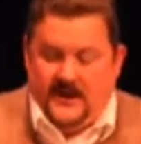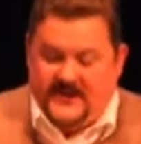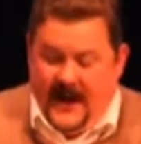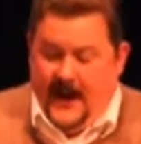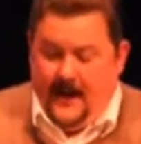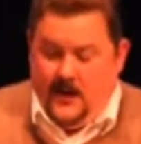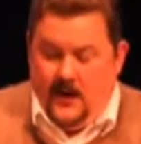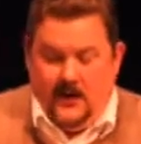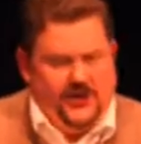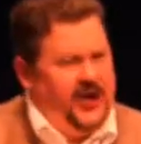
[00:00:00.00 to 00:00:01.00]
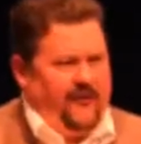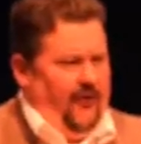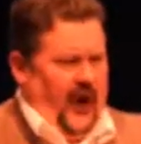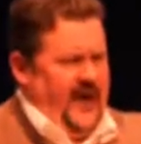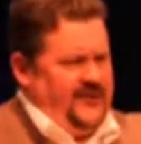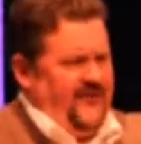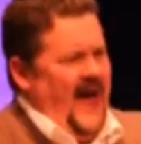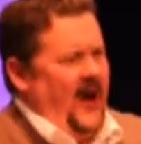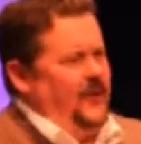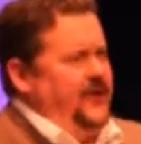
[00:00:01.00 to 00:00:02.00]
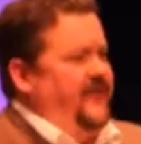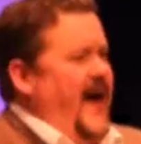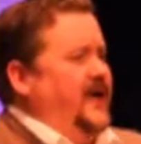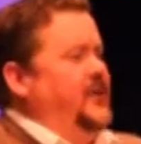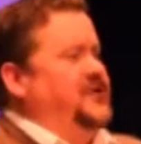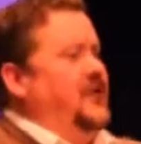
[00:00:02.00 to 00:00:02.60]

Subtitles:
saying, Chick-fil-A's values